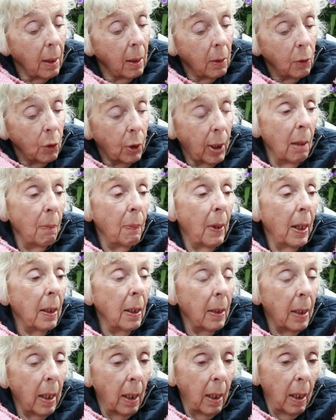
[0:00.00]
she came back
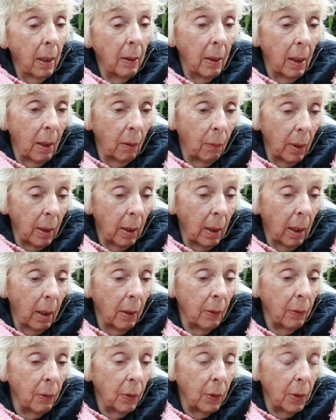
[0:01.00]
again
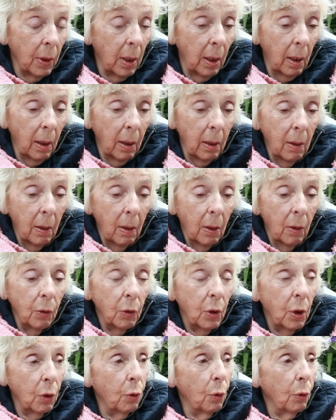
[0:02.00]
and
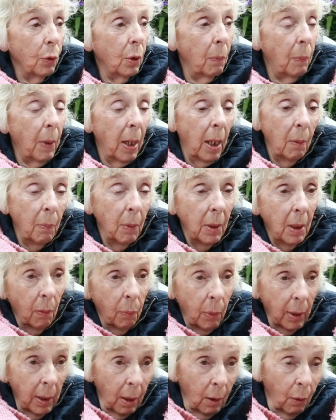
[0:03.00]
she took the baby.
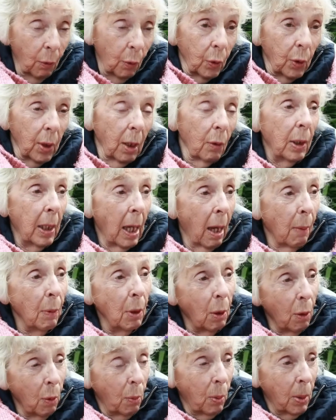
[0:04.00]
And when I looked out, the
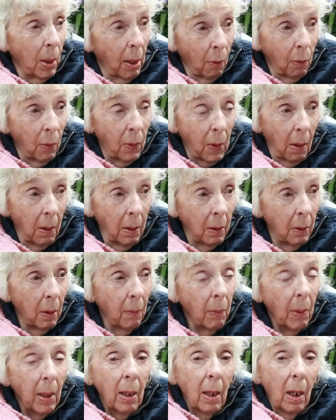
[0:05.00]
ambulance was outside.
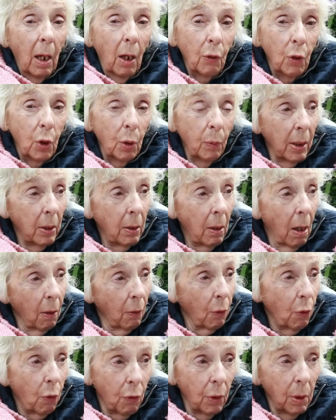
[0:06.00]
And she went to
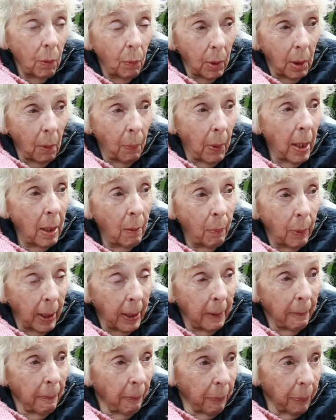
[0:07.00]
Hollow Street with the baby.